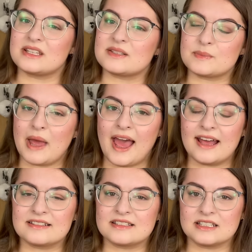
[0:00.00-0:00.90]
this
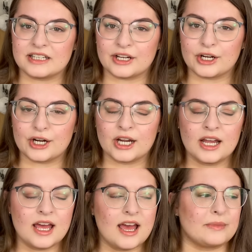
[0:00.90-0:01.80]
past year.
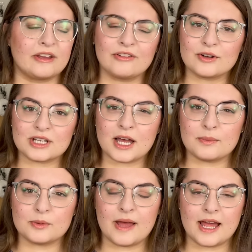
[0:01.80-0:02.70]
I found a
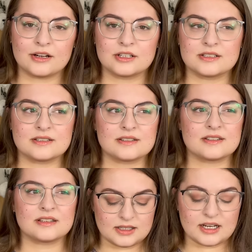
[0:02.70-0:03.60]
couple
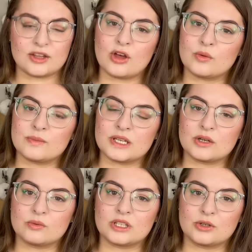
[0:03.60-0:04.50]
patterns that I thought would be
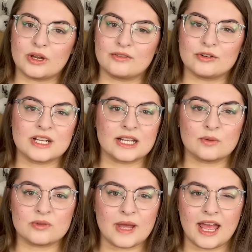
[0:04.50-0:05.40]
really great for knitting
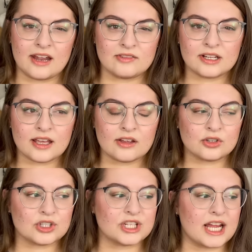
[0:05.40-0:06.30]
with my advent
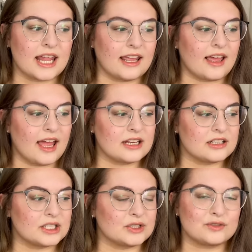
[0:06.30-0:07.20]
calendar and it kind
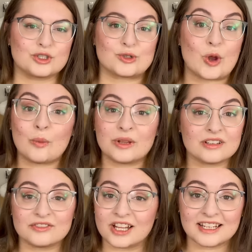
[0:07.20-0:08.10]
of just opened the
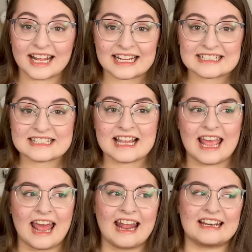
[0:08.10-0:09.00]
floodgates
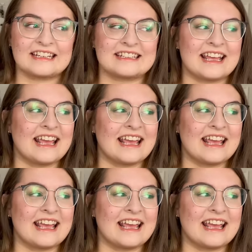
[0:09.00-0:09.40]
and